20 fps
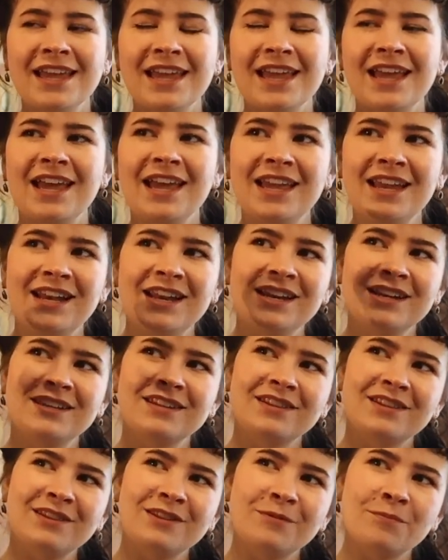
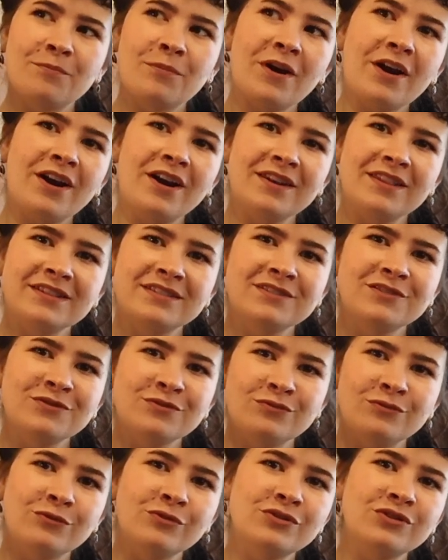and the part that's
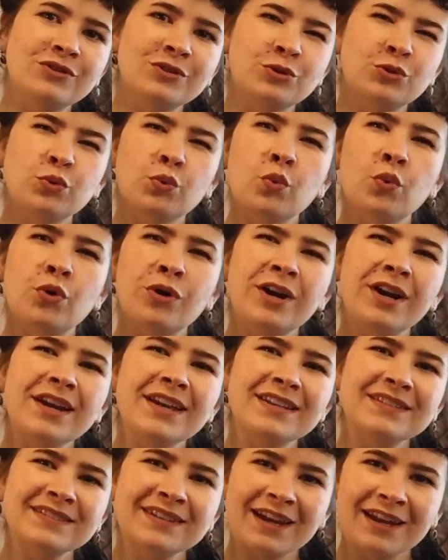towards the door
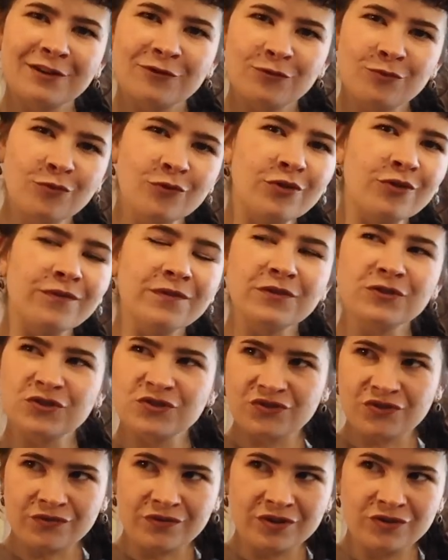is kind of more of the
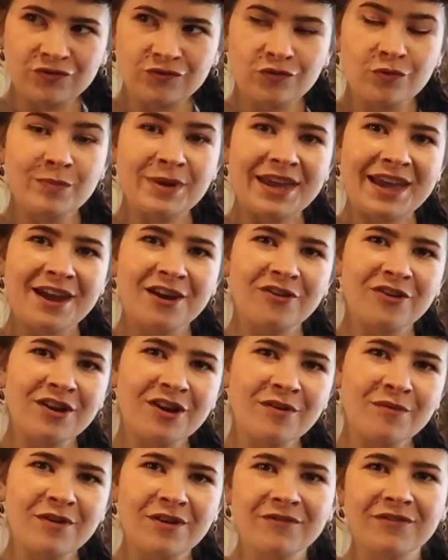storage roomy
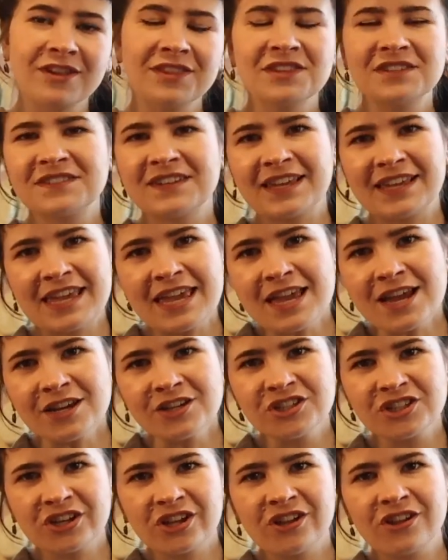area where I've got this
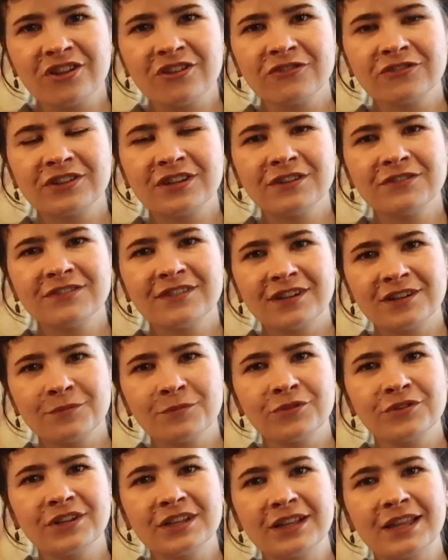IKEA shelf, and I've
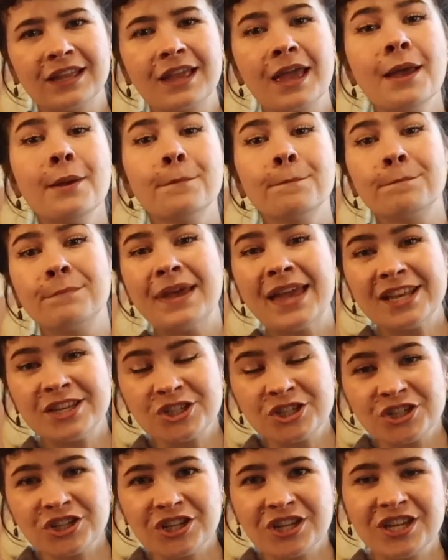started putting like bed
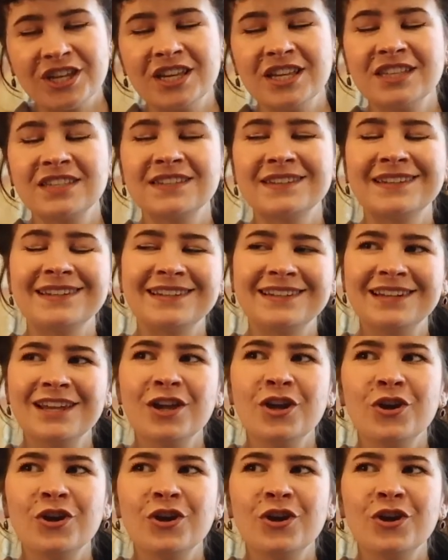sheets and